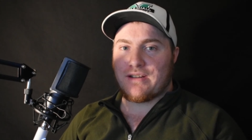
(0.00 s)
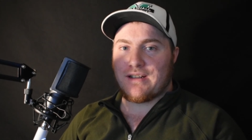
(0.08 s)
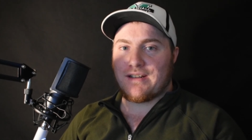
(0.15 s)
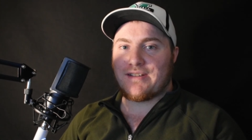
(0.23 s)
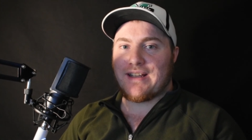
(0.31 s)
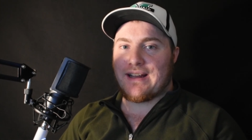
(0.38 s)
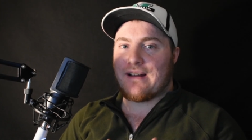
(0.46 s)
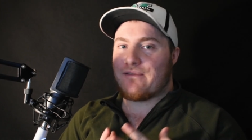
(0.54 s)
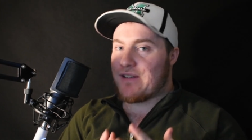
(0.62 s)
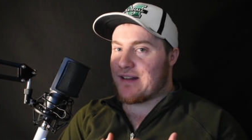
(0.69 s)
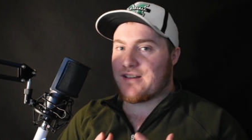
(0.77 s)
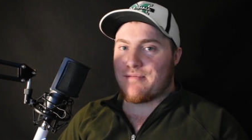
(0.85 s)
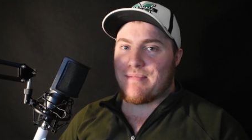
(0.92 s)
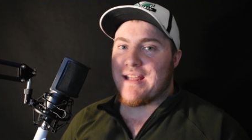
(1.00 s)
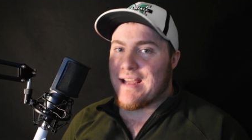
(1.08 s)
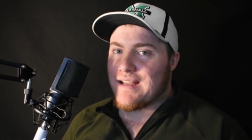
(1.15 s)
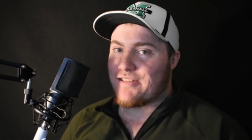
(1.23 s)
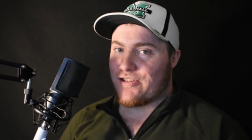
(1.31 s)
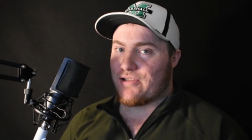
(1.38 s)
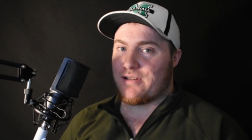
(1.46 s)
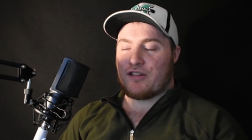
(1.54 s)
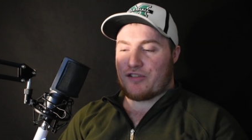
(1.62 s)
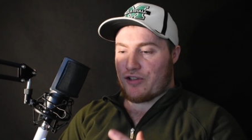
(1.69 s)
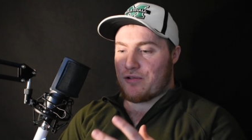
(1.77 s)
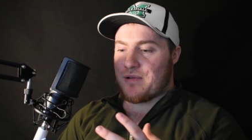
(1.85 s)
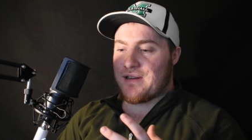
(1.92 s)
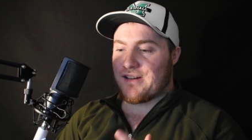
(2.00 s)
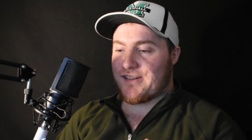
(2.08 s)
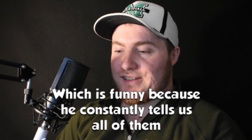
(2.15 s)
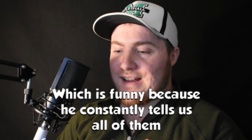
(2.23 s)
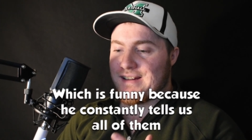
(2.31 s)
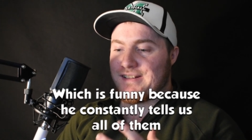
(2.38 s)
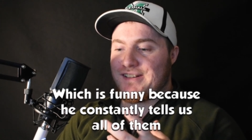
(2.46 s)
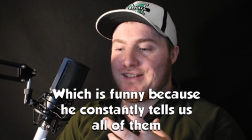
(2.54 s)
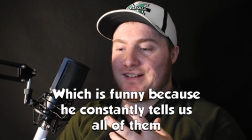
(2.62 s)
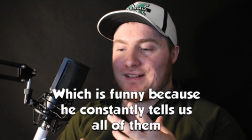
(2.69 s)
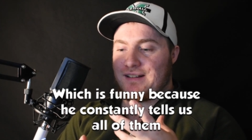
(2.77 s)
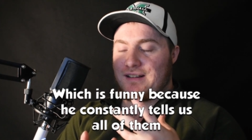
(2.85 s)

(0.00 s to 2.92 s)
this that have yet to be answered. So in a sense,